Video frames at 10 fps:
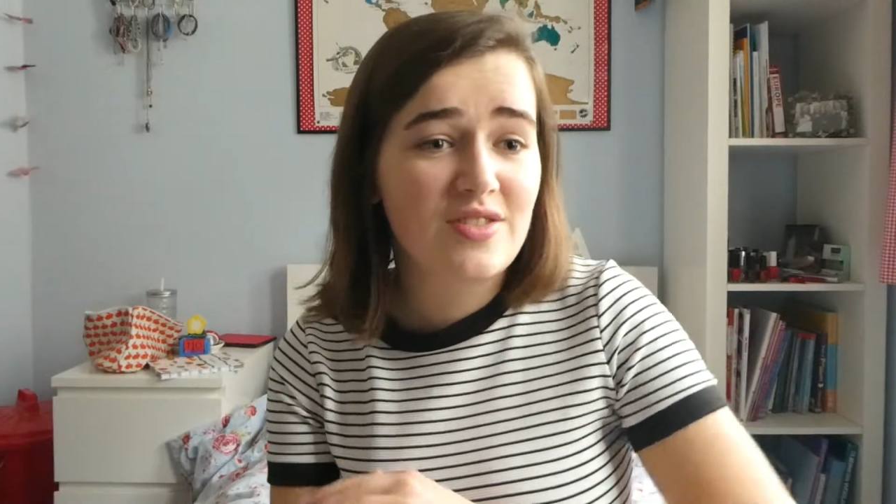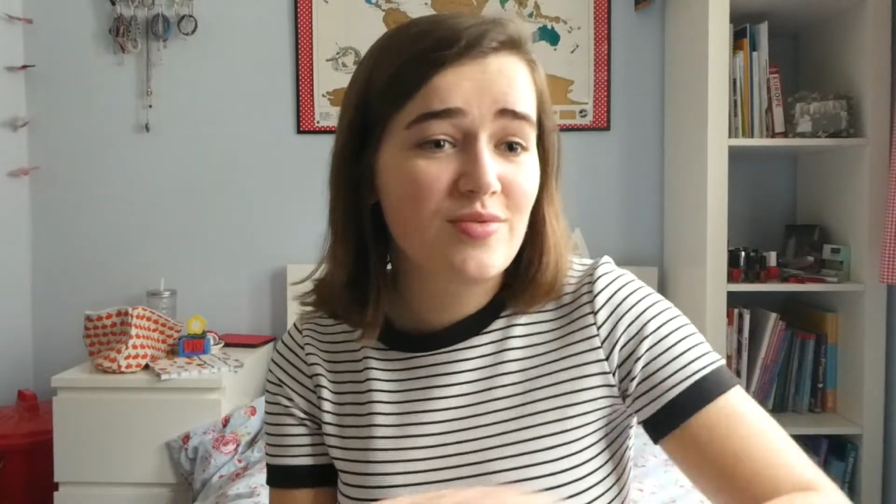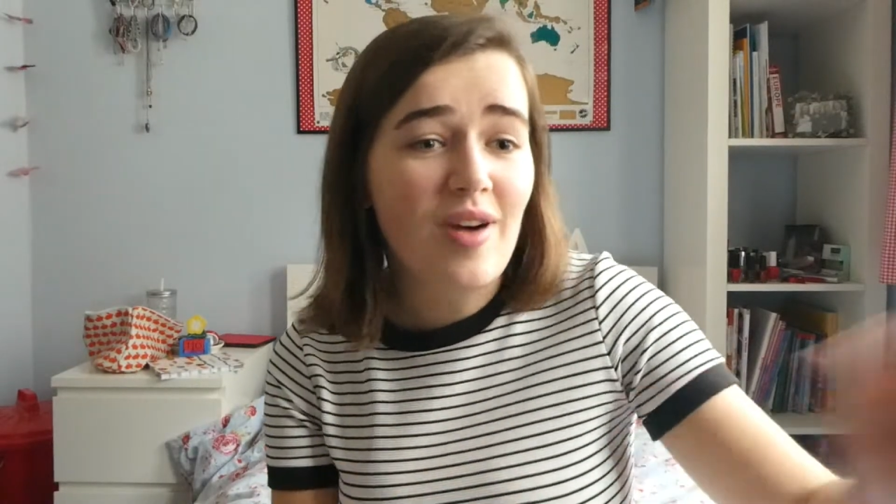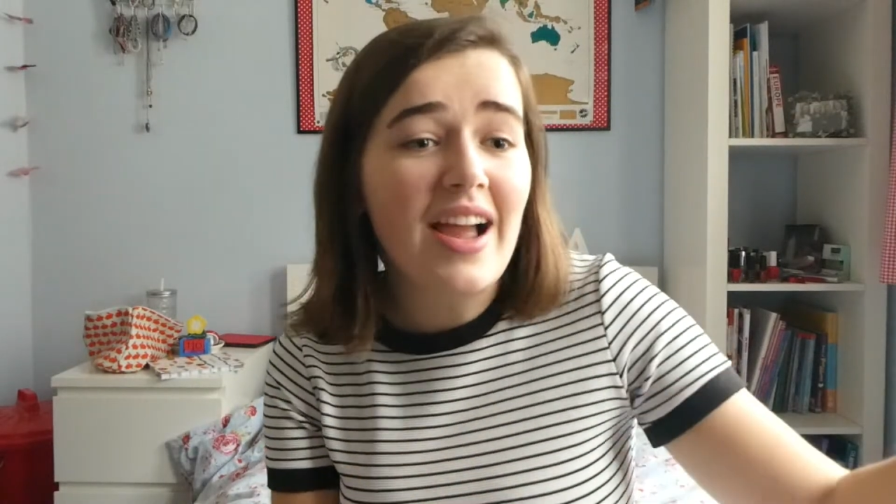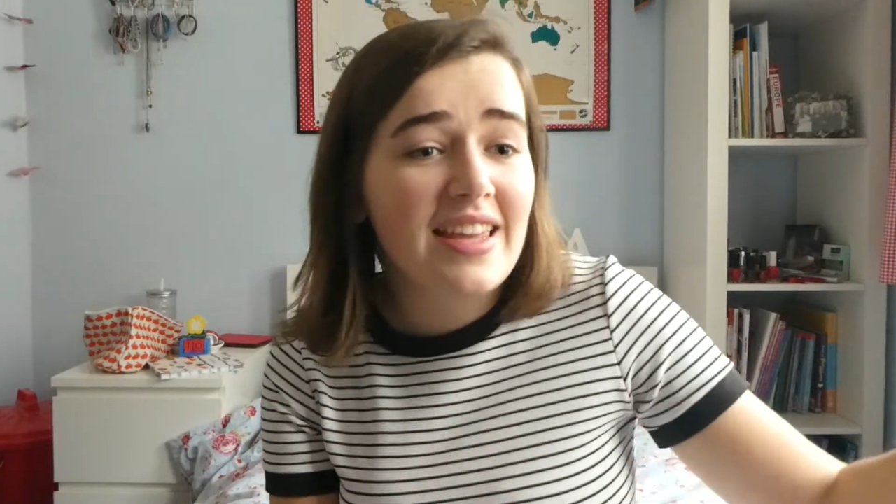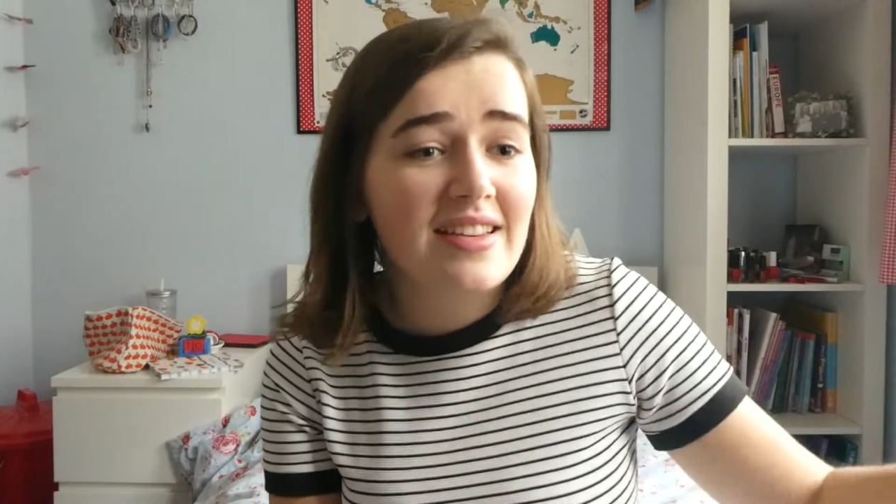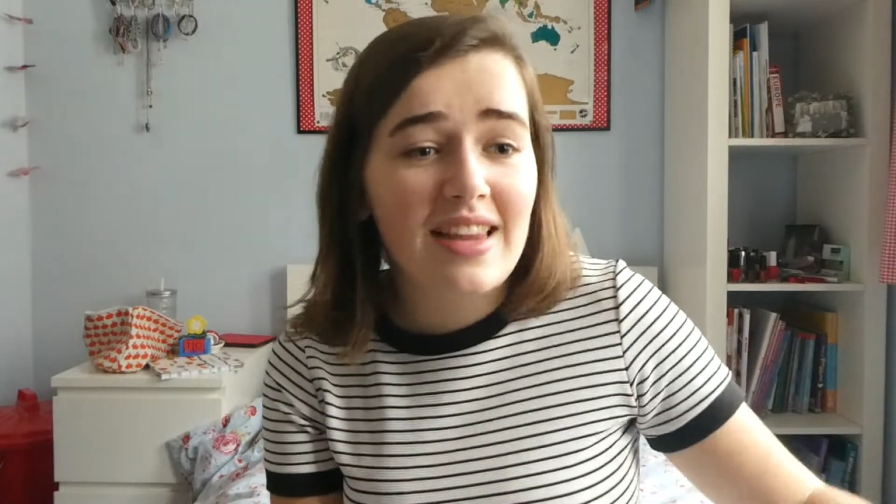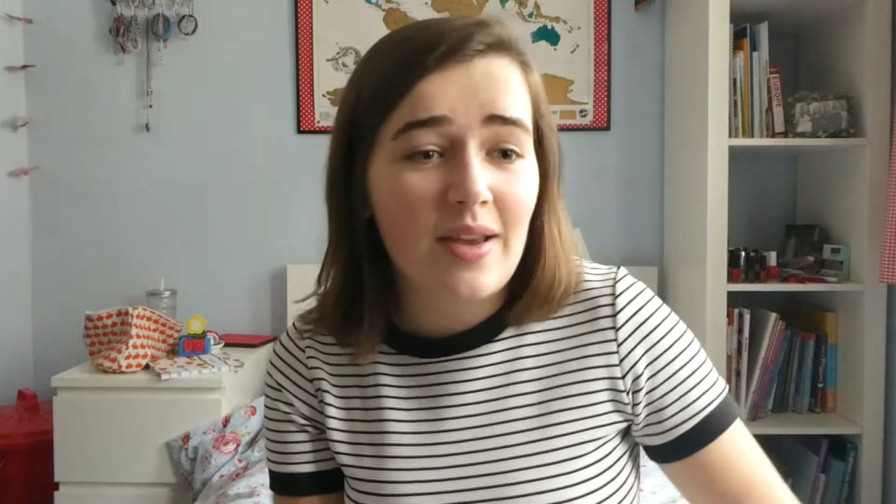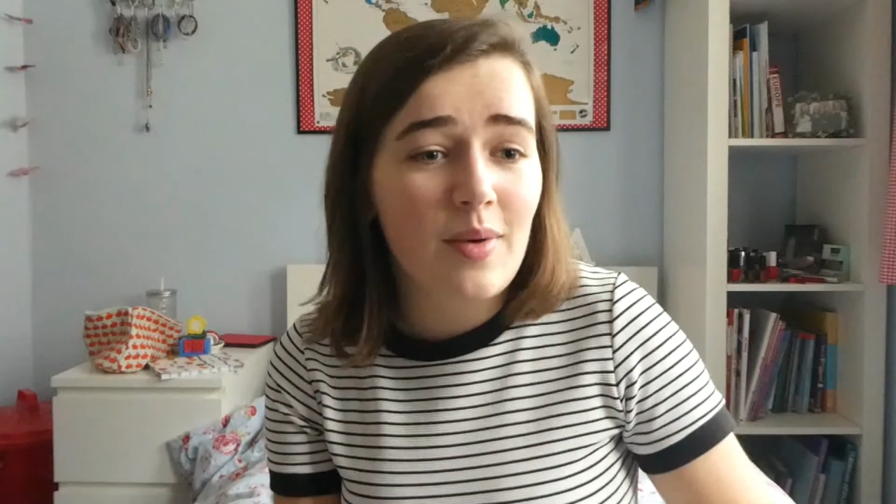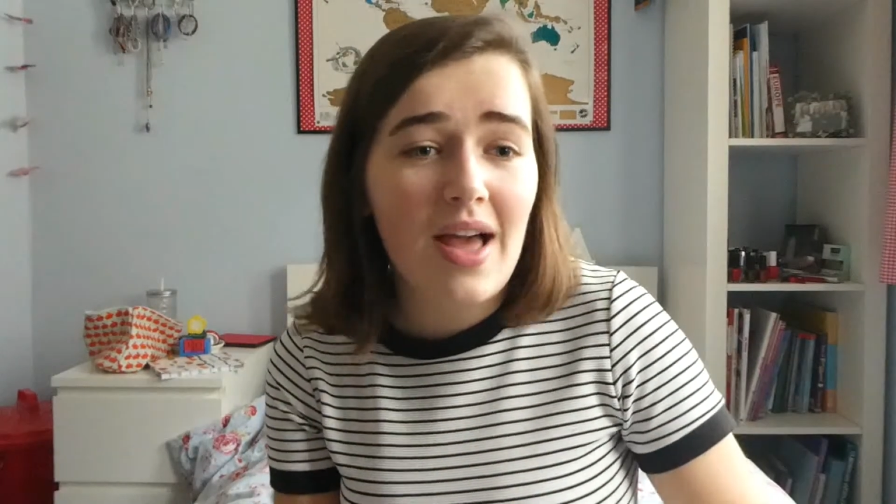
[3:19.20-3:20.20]
write
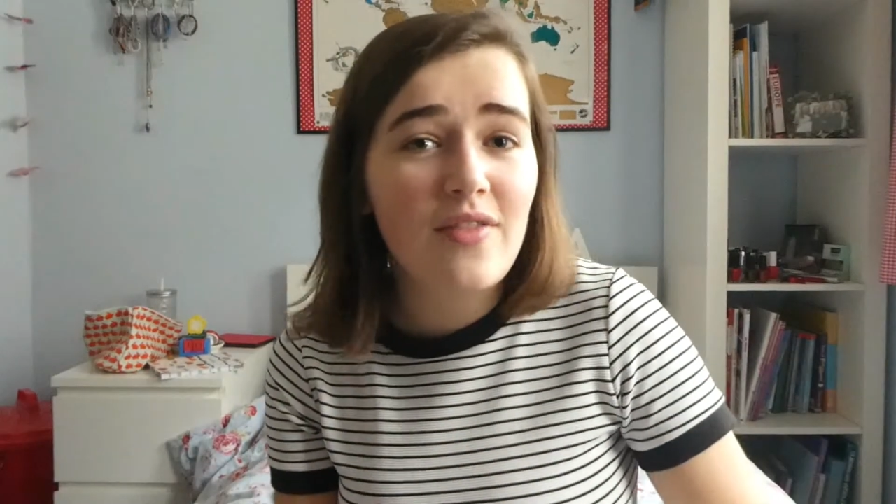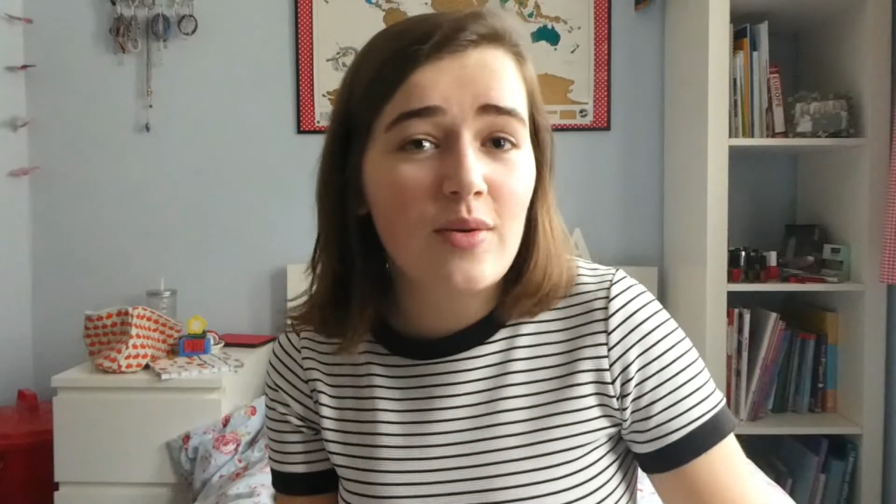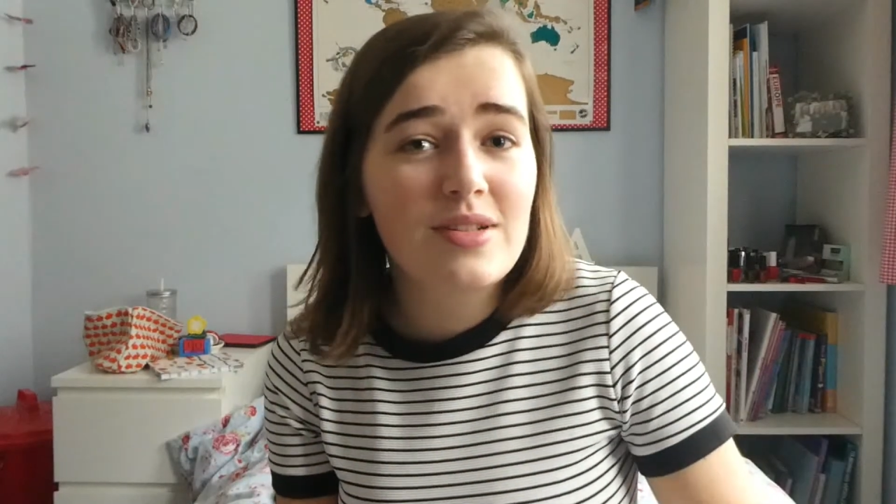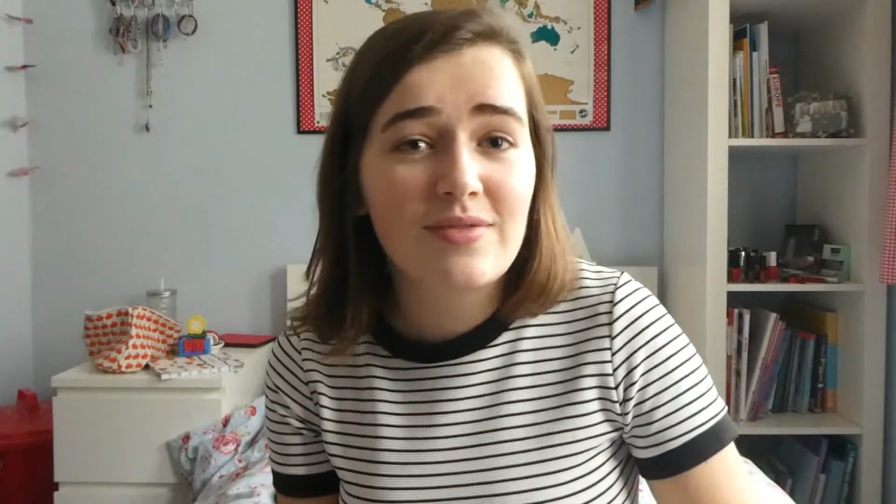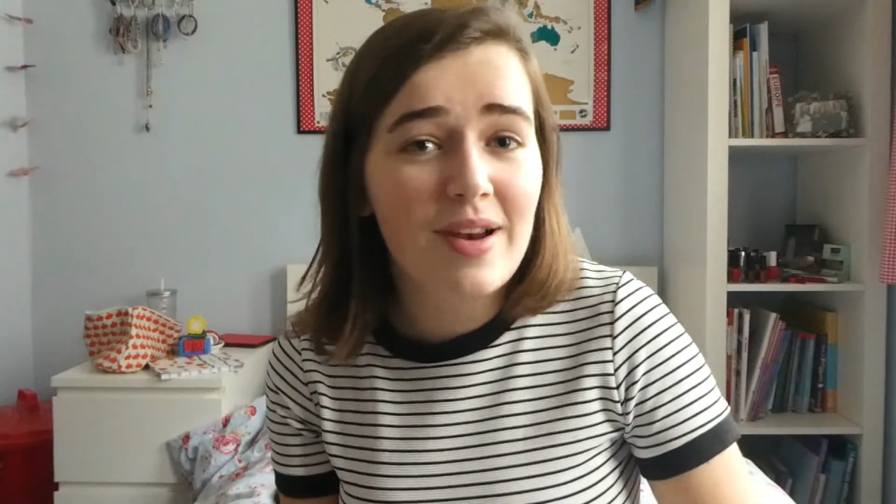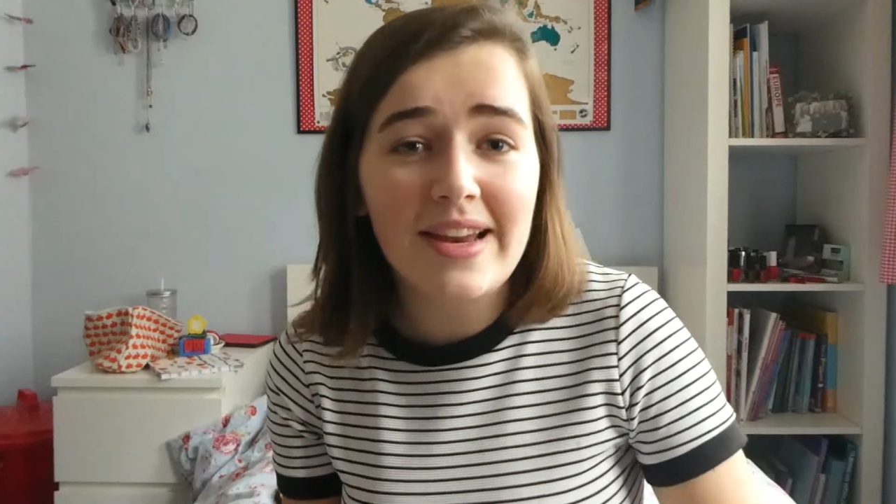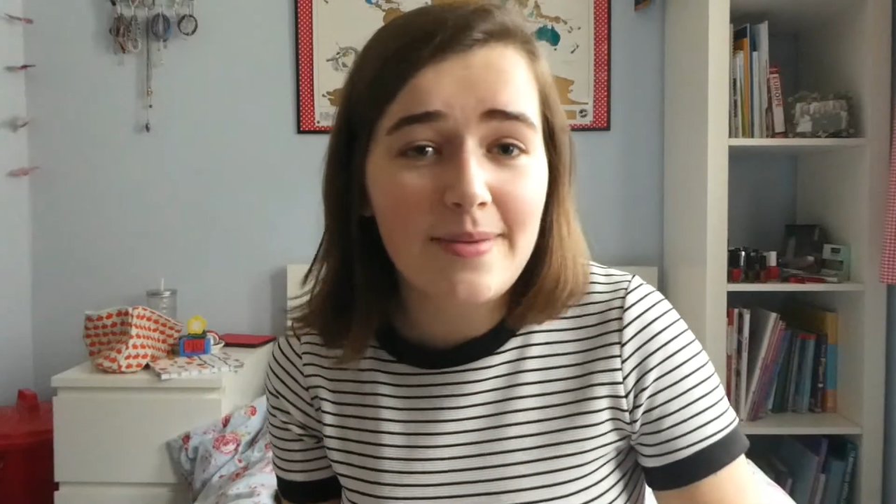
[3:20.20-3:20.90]
like whatever was written